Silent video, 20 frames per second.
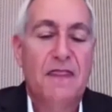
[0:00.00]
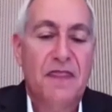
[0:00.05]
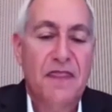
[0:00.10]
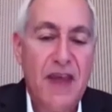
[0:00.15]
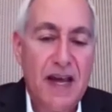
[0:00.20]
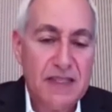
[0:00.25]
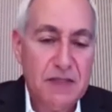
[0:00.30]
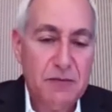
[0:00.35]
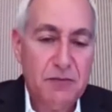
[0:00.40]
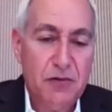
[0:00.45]

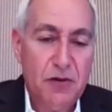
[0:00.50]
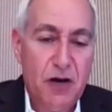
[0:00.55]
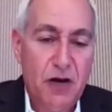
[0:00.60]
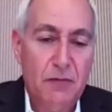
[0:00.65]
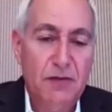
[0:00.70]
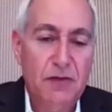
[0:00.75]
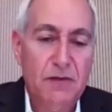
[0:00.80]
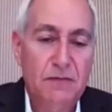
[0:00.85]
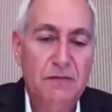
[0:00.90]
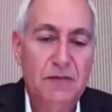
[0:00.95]
That's a
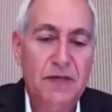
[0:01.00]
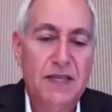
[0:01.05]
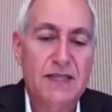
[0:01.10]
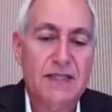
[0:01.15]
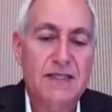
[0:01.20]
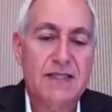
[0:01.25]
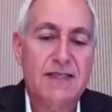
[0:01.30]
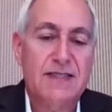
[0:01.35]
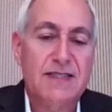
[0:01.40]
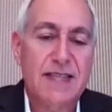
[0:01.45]
problem
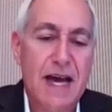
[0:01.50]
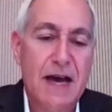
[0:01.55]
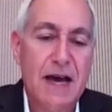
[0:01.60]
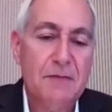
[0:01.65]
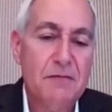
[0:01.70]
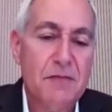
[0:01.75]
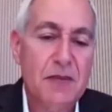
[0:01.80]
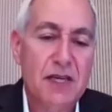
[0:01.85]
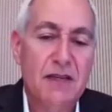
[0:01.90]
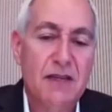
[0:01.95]
because does
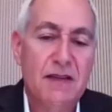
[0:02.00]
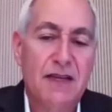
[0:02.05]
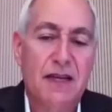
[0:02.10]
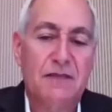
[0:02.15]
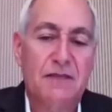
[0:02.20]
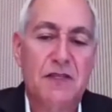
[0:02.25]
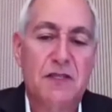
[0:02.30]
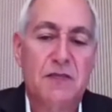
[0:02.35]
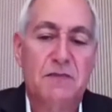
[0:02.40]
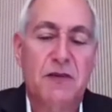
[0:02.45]
that mean that
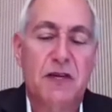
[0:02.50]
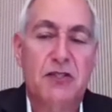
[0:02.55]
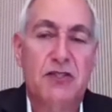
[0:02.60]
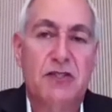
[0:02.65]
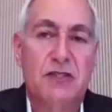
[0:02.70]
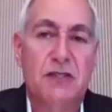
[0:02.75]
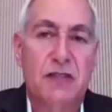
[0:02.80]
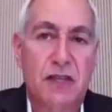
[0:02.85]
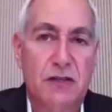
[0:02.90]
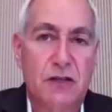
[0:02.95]
if these
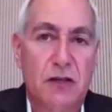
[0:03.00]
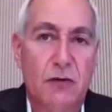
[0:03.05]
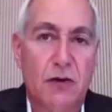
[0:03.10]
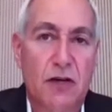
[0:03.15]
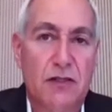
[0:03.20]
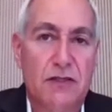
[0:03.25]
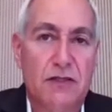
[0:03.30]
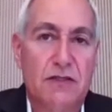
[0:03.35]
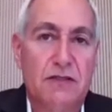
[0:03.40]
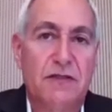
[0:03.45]
patients then go
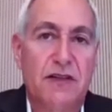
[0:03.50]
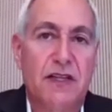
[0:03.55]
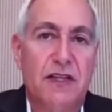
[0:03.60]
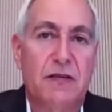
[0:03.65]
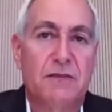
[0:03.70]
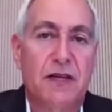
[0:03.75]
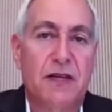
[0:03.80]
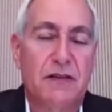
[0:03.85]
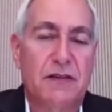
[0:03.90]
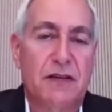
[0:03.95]
on to
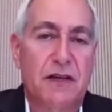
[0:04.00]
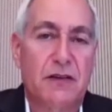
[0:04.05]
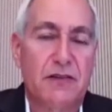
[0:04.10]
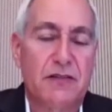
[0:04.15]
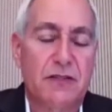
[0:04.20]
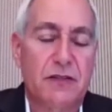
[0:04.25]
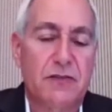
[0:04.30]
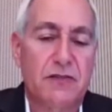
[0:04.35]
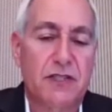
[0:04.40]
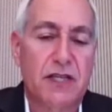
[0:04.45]
develop
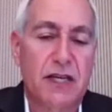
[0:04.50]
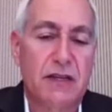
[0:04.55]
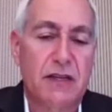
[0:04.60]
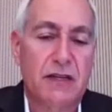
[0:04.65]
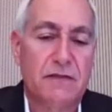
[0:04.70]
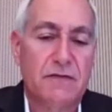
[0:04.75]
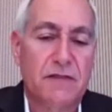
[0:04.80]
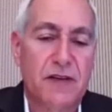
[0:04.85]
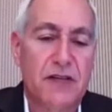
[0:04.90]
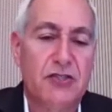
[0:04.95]
healthcare-associated
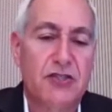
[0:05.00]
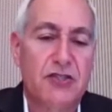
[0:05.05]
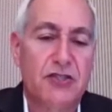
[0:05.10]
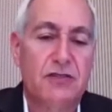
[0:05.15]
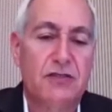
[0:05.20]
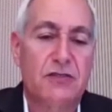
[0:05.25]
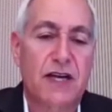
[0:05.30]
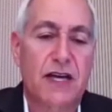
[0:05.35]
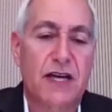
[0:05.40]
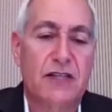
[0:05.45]

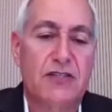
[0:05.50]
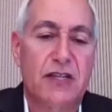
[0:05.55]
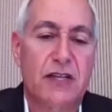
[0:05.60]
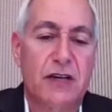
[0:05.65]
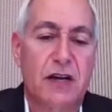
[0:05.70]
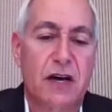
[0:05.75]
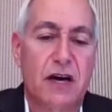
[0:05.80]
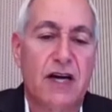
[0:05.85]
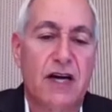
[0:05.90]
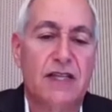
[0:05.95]
infections or
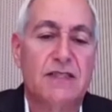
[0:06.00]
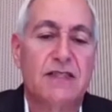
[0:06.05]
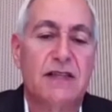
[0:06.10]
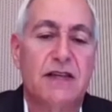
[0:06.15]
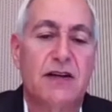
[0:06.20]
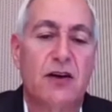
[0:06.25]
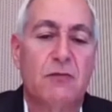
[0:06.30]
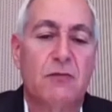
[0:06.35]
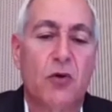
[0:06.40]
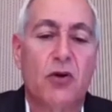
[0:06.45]
HAIs,
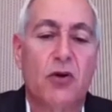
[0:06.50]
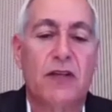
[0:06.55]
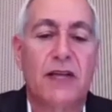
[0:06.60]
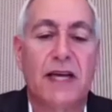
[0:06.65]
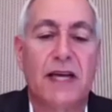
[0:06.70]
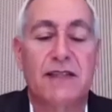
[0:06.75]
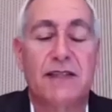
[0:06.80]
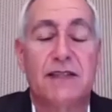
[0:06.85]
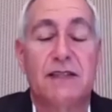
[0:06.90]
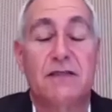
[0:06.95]
they are more
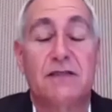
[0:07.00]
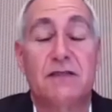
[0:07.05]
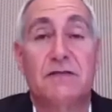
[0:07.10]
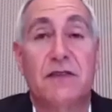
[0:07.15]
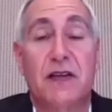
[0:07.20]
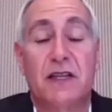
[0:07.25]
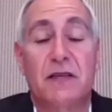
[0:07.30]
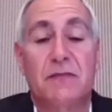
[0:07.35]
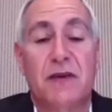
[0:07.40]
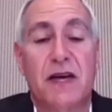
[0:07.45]
likely to
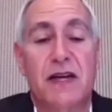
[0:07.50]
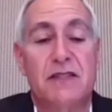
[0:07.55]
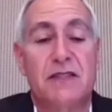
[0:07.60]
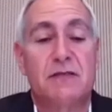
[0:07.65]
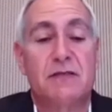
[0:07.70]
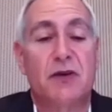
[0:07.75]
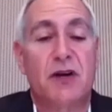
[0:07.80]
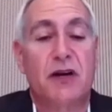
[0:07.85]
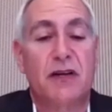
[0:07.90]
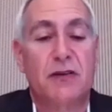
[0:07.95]
develop
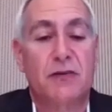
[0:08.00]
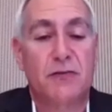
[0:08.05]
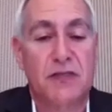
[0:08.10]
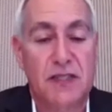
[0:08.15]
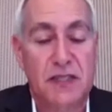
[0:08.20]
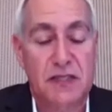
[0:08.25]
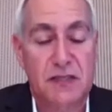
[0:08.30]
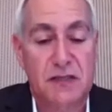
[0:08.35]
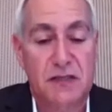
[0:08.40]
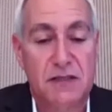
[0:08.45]

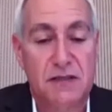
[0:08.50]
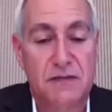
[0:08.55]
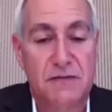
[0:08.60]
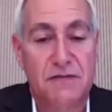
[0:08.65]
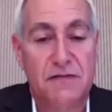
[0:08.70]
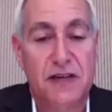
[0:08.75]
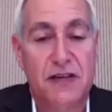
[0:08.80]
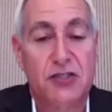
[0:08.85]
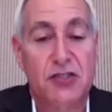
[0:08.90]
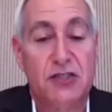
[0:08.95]
antibiotic-resistant
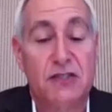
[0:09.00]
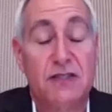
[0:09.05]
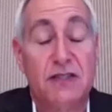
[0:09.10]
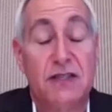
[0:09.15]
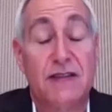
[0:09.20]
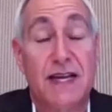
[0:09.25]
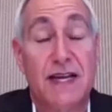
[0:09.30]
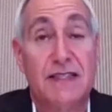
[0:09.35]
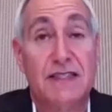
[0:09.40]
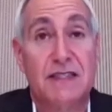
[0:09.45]
infections?
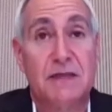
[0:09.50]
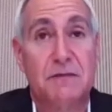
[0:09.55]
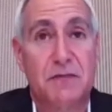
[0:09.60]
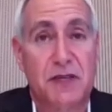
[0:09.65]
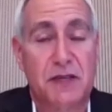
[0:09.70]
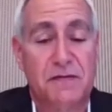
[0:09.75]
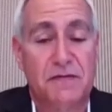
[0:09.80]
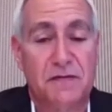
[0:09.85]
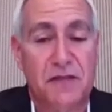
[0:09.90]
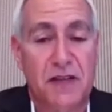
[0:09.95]
And that's the
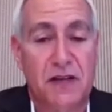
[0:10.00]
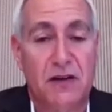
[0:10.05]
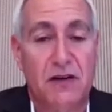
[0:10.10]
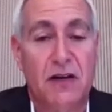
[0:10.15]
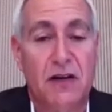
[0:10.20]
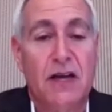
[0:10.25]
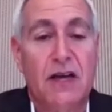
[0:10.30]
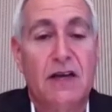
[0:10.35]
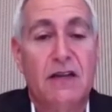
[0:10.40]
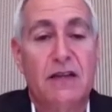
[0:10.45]
big fear.
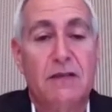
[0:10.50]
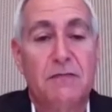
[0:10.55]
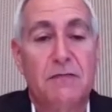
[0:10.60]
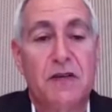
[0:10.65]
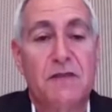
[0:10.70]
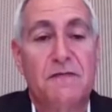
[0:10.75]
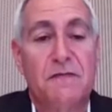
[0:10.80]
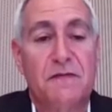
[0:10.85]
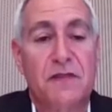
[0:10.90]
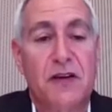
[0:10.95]
The
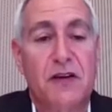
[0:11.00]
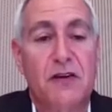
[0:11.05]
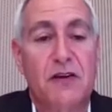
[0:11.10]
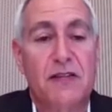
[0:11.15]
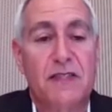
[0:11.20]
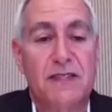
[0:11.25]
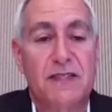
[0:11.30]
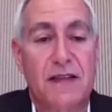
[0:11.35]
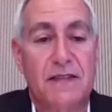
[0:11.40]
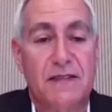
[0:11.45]
big
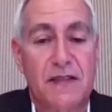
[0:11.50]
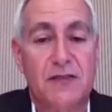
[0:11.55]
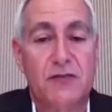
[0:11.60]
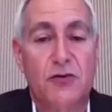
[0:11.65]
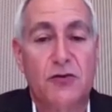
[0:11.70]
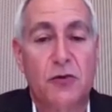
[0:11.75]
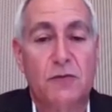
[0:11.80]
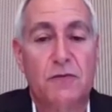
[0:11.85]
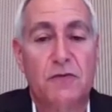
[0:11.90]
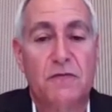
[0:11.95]
fear is that this
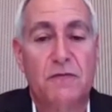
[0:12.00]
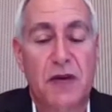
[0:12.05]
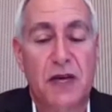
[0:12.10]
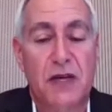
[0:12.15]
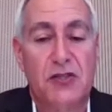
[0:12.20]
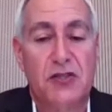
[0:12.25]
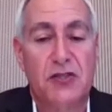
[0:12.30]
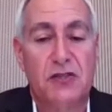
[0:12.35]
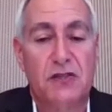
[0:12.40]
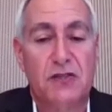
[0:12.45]
group of
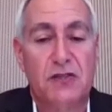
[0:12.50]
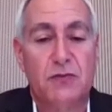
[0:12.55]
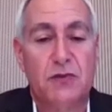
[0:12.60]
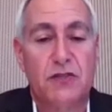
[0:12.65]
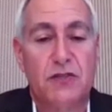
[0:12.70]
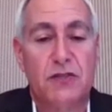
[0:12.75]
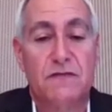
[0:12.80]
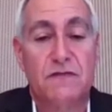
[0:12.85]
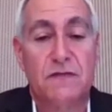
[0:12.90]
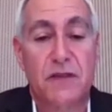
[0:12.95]
patients,
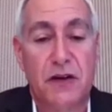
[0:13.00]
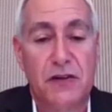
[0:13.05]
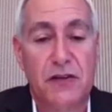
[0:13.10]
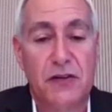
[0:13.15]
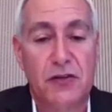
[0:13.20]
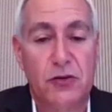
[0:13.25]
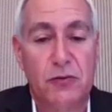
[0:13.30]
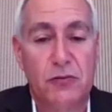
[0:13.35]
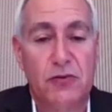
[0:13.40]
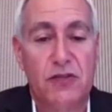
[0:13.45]
which is very
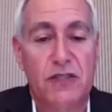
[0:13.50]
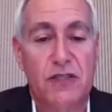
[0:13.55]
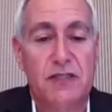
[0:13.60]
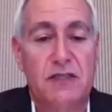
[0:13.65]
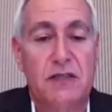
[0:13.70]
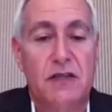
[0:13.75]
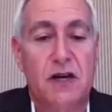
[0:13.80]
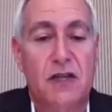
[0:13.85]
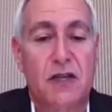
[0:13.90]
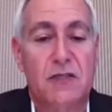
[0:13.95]
numerous
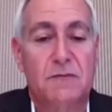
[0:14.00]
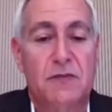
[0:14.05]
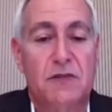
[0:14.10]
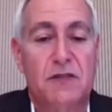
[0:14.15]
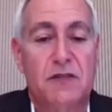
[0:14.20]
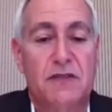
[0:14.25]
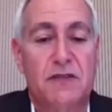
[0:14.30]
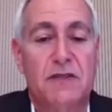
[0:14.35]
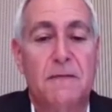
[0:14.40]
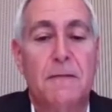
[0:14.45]
in
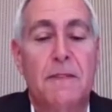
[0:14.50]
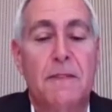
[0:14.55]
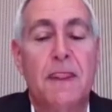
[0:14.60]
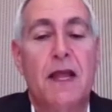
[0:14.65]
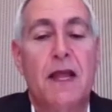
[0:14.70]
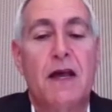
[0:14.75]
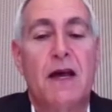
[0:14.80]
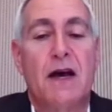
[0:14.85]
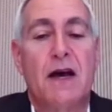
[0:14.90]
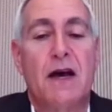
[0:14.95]
hospitals
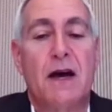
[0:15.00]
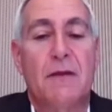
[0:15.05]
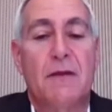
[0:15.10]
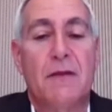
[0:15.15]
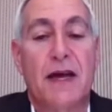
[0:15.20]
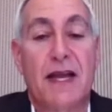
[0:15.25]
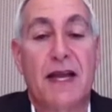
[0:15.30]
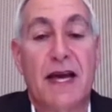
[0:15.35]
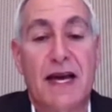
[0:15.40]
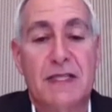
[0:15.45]

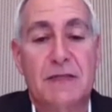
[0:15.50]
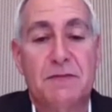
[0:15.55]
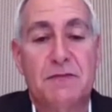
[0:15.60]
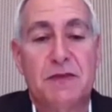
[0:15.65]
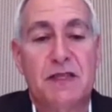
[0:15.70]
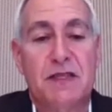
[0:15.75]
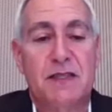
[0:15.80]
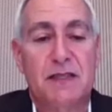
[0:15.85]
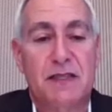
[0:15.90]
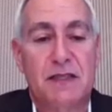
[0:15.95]
and has
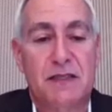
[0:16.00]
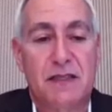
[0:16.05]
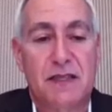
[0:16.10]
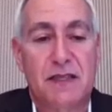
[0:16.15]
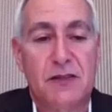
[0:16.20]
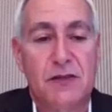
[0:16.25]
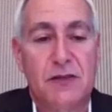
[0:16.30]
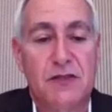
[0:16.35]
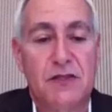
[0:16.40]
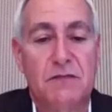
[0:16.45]
been and
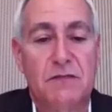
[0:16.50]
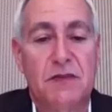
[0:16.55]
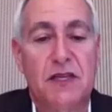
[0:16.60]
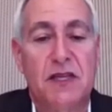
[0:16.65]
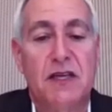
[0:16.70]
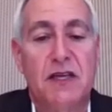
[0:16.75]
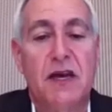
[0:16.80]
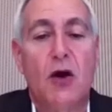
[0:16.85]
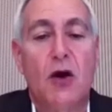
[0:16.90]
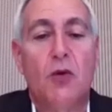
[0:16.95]
continues to
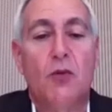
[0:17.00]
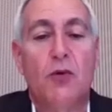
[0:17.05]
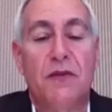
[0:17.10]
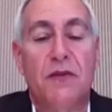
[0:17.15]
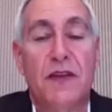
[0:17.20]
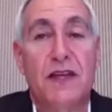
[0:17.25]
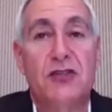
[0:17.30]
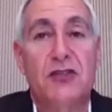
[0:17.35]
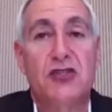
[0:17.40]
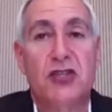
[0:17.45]
be, will
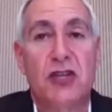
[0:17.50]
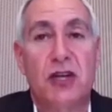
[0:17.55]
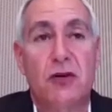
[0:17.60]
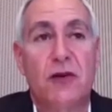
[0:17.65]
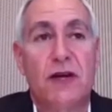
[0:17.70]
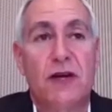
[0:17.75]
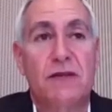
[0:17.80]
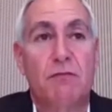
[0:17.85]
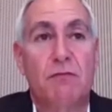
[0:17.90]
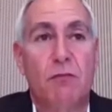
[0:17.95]
they
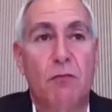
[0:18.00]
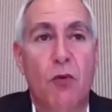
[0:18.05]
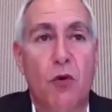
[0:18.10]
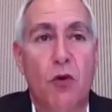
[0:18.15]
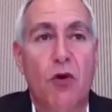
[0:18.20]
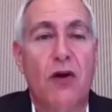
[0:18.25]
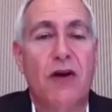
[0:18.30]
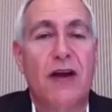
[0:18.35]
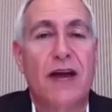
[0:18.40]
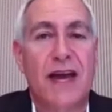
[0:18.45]
generate
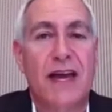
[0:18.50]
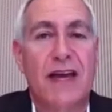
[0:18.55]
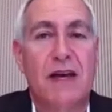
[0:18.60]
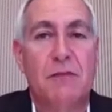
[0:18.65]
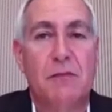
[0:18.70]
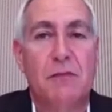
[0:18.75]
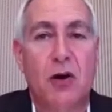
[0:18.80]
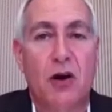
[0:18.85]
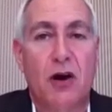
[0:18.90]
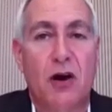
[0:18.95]
more
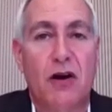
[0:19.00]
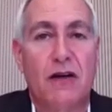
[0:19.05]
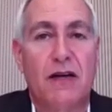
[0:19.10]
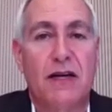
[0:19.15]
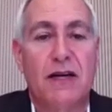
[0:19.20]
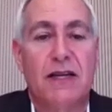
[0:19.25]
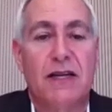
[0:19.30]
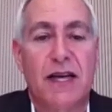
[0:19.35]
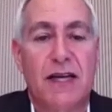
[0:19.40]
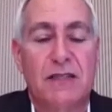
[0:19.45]
AMR
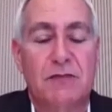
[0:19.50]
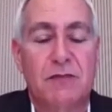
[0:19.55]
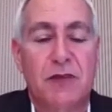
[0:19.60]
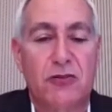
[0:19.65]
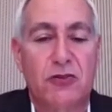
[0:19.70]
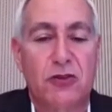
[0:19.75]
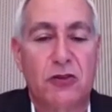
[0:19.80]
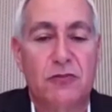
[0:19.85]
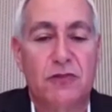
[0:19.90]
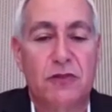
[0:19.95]
and
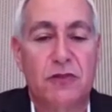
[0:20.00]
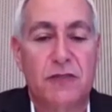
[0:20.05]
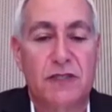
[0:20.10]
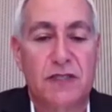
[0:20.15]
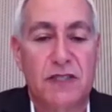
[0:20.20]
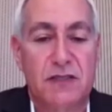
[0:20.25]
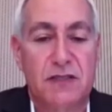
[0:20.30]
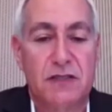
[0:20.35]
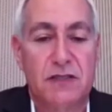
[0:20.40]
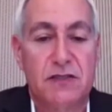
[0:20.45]
antimicrobial
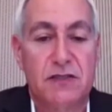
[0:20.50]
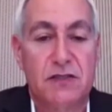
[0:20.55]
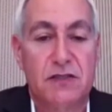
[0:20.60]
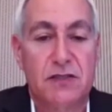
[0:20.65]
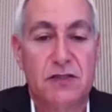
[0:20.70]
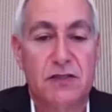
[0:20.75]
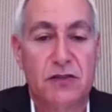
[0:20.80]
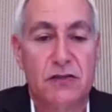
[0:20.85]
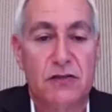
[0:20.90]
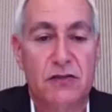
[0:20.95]
resistance
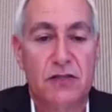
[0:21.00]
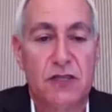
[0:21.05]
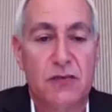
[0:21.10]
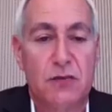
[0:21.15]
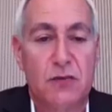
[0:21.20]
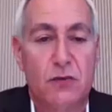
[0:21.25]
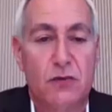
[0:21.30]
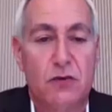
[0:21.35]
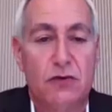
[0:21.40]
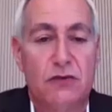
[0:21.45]
concerns in
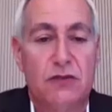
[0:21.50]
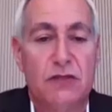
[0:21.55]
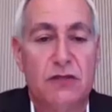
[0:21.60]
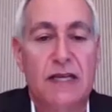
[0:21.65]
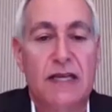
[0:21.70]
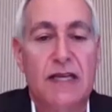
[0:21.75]
the world?